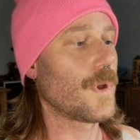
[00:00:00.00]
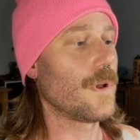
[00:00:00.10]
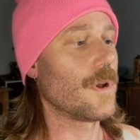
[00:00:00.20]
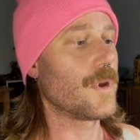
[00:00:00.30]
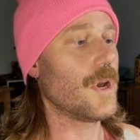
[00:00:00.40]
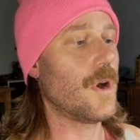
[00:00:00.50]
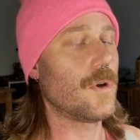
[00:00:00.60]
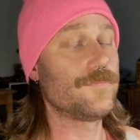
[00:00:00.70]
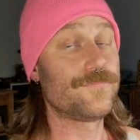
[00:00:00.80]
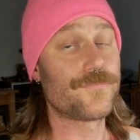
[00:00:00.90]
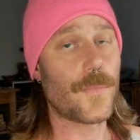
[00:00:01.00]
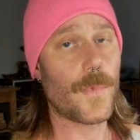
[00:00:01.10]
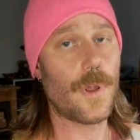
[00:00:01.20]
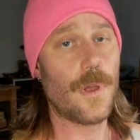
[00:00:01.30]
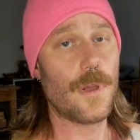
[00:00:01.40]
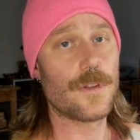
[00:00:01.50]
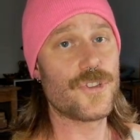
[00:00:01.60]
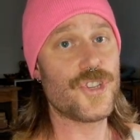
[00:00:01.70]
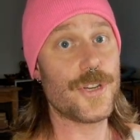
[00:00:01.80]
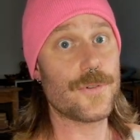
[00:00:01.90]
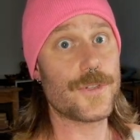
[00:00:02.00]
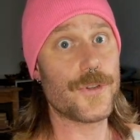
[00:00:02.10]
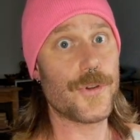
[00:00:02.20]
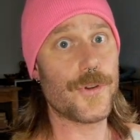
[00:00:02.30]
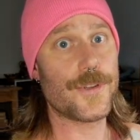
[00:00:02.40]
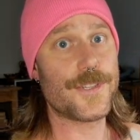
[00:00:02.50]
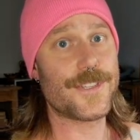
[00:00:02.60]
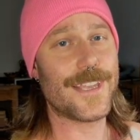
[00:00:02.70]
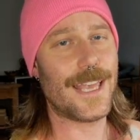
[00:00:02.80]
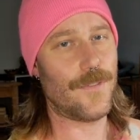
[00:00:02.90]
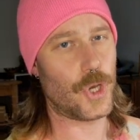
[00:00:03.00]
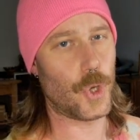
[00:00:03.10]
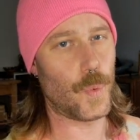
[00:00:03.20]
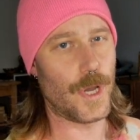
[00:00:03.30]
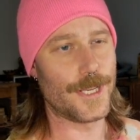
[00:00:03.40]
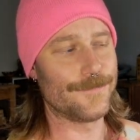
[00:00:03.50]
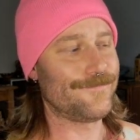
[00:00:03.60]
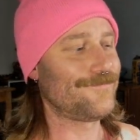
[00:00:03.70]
There we go. Cheers, nerds. Have a good one.